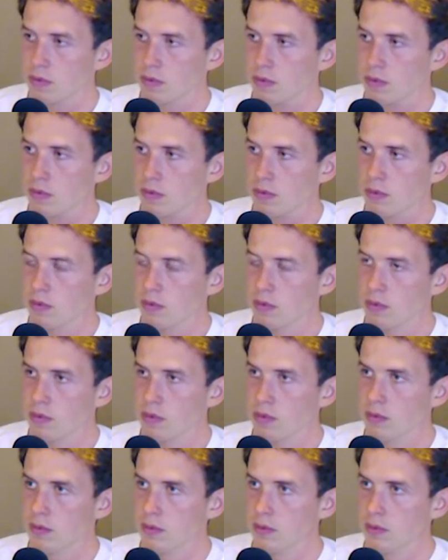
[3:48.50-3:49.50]

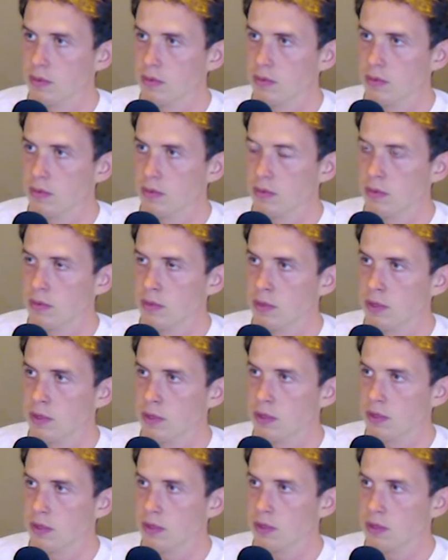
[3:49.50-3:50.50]

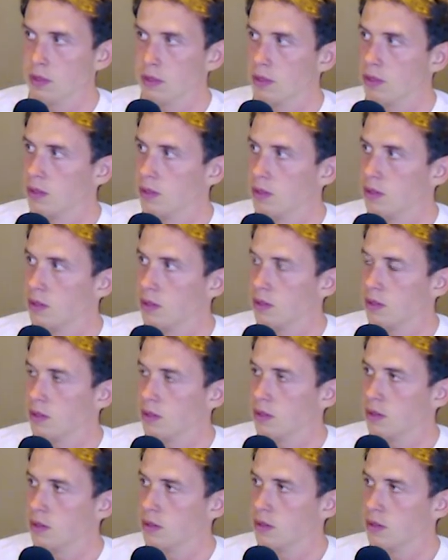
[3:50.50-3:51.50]

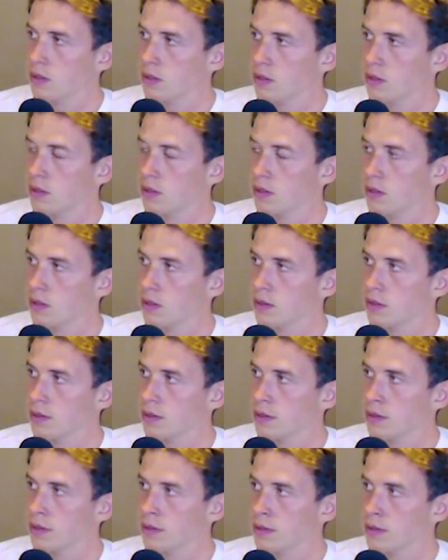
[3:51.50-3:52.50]

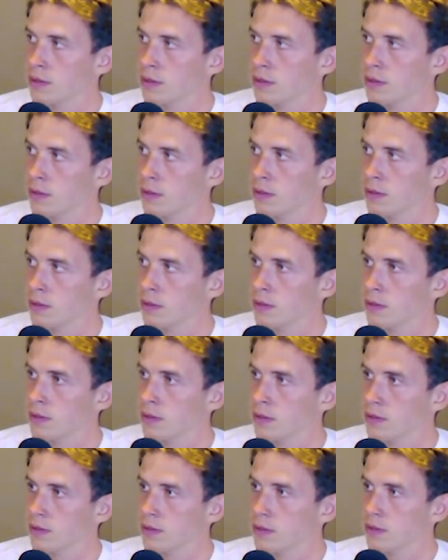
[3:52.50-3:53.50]

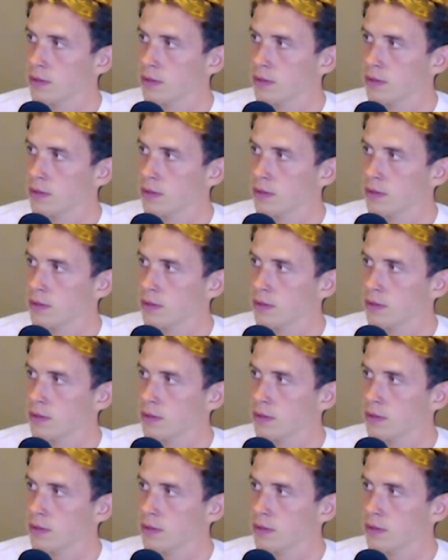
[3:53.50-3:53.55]
This person isn't speaking.